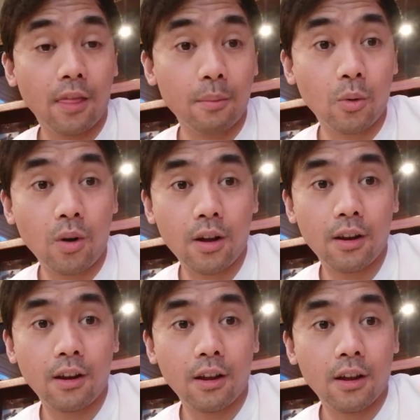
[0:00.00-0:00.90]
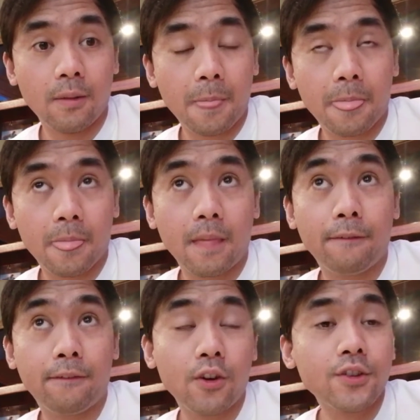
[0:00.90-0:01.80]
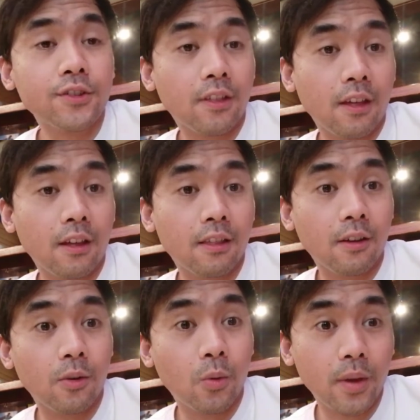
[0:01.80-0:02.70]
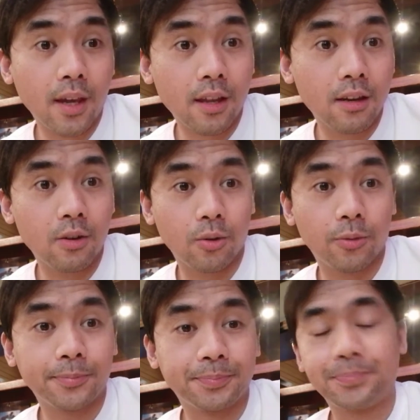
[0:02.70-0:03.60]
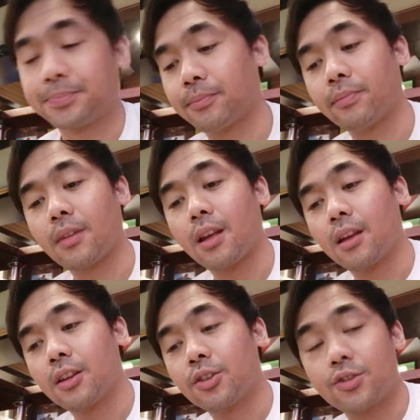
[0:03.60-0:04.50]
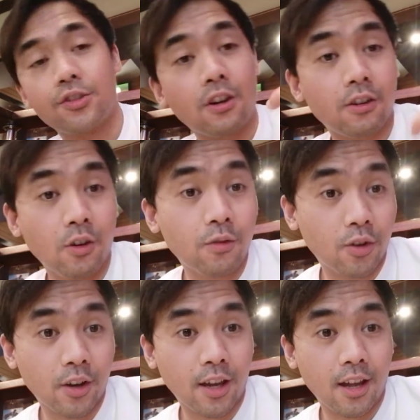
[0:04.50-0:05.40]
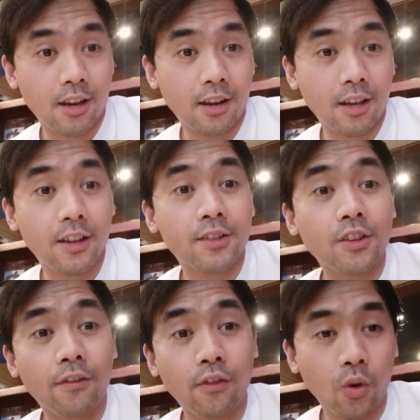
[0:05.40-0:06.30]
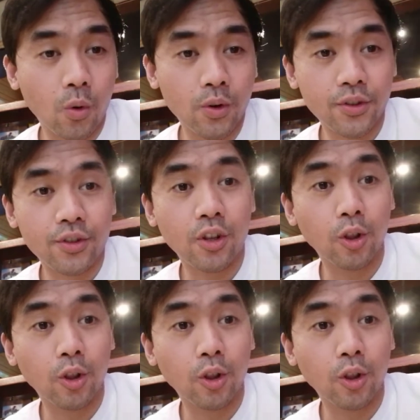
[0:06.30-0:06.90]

Number one, the first thing that we can do to start over again is, of course,